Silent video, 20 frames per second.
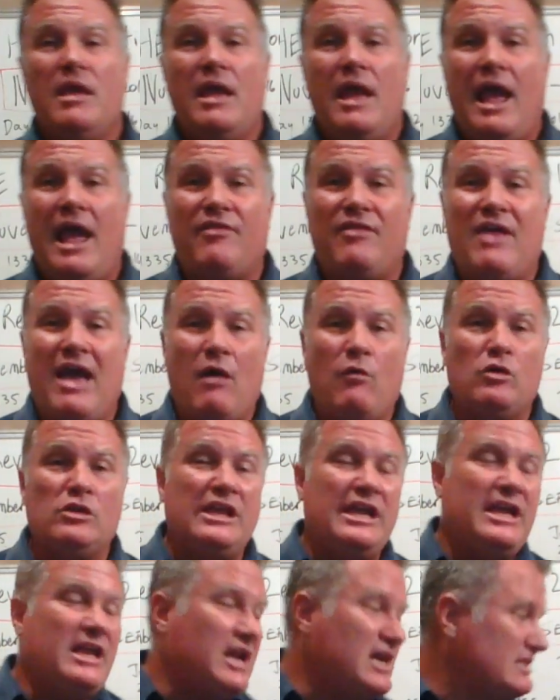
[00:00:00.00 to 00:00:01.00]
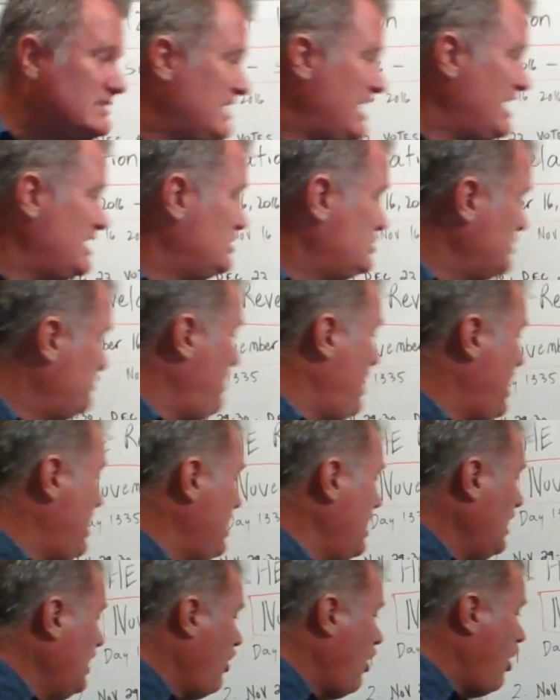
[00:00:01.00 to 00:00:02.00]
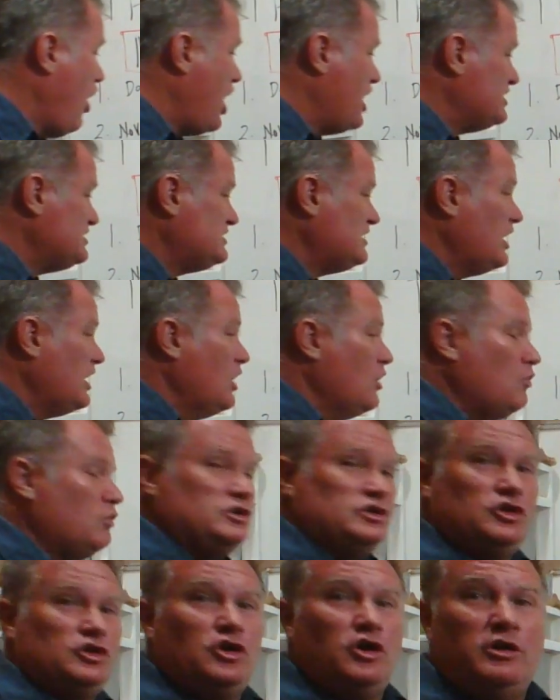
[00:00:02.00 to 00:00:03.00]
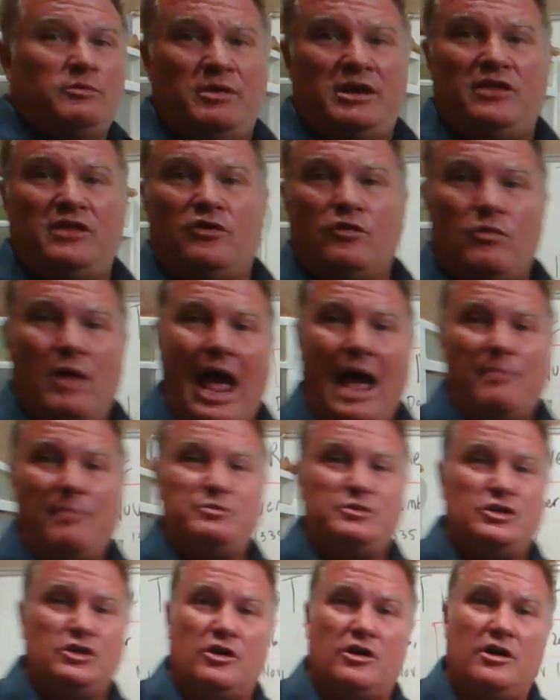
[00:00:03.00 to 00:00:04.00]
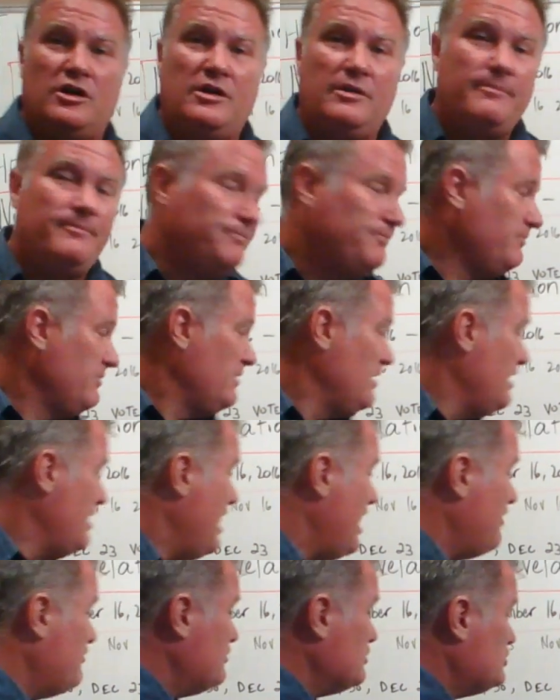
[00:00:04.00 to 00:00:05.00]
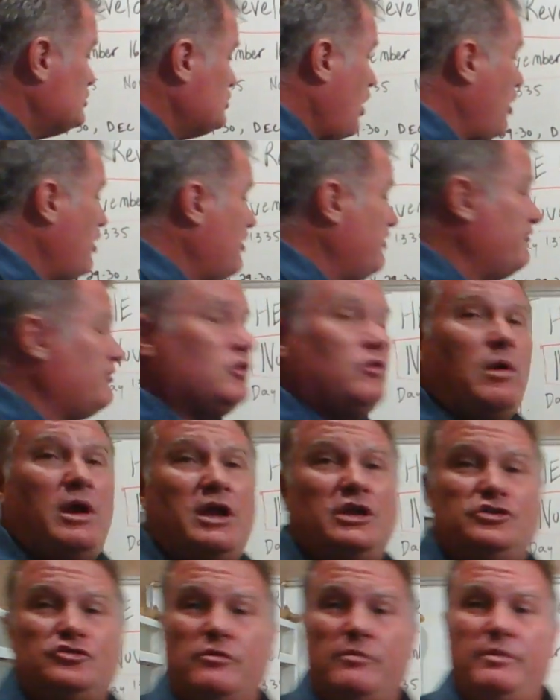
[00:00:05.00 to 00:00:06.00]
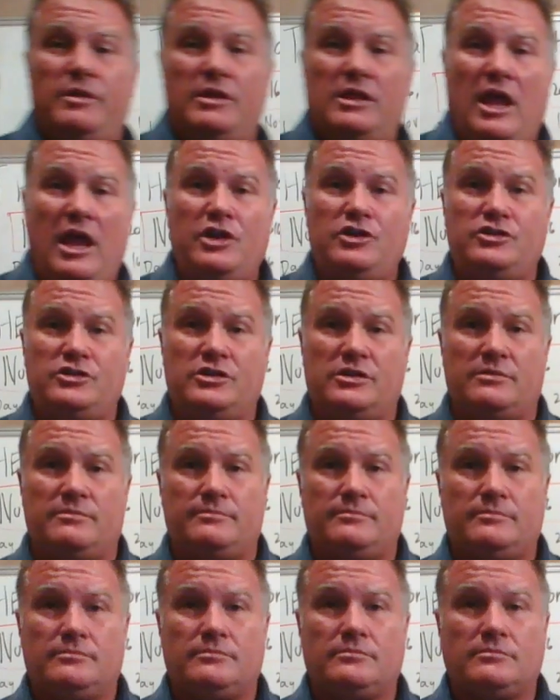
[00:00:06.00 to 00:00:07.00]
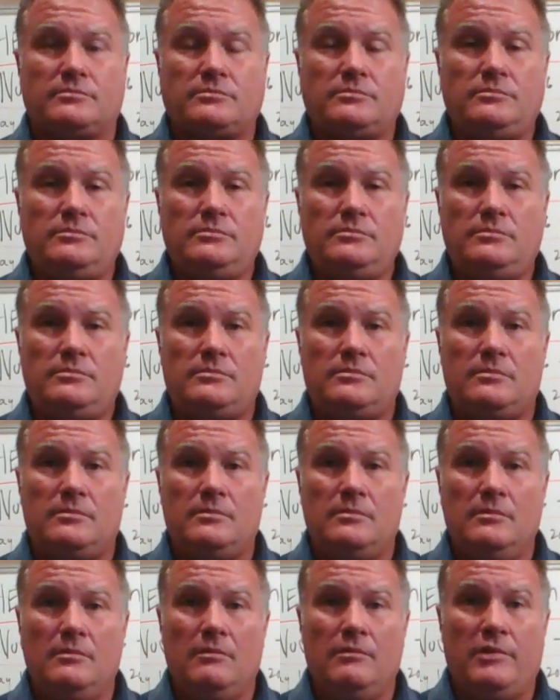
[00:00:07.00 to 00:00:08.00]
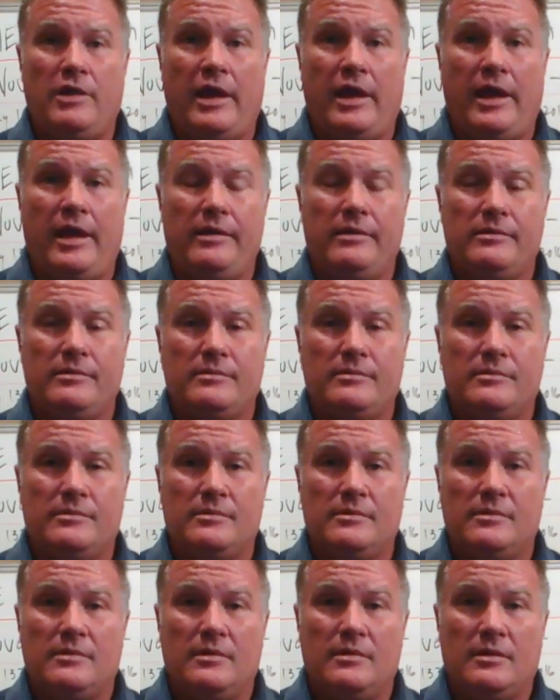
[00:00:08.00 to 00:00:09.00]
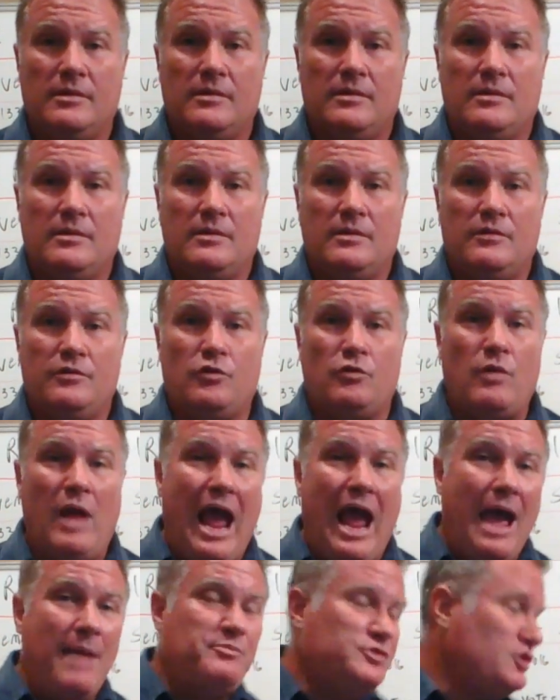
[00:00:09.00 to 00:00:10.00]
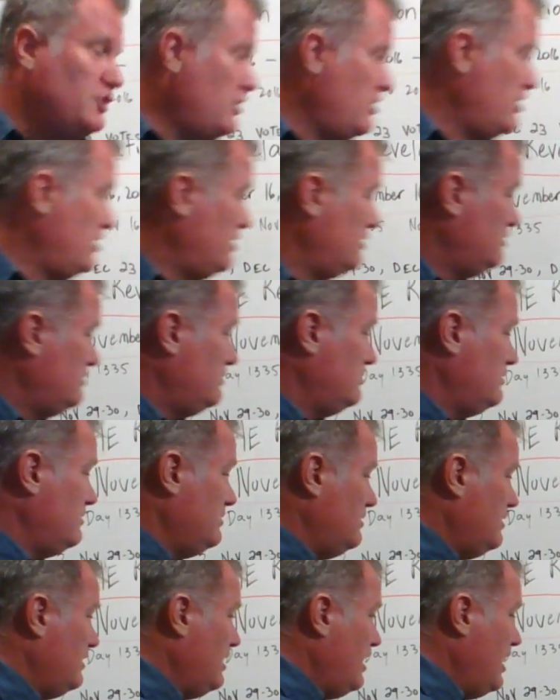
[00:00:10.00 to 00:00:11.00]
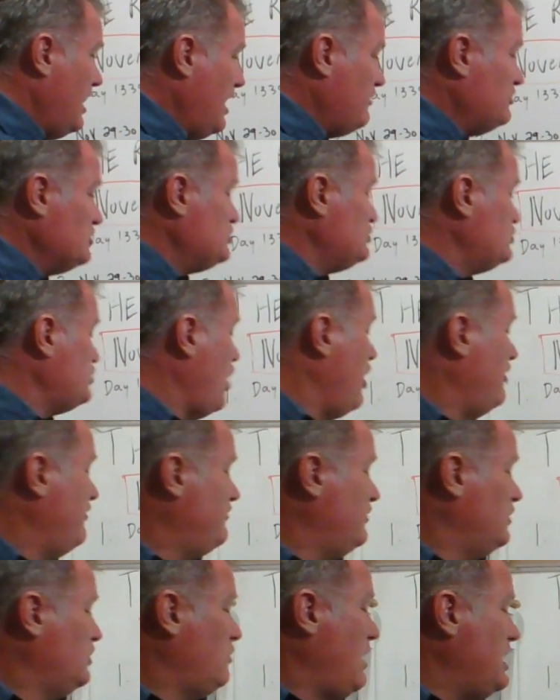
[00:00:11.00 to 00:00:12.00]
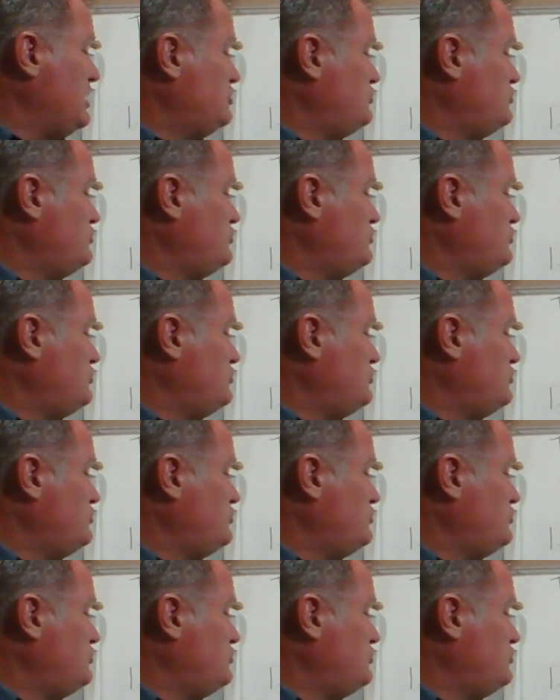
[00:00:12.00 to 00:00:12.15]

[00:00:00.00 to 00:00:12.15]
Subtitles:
and that will lead us then to Pentecost, which could be the rapture and the start of the Great Tribulation. Okay? The rapture and the start of the Great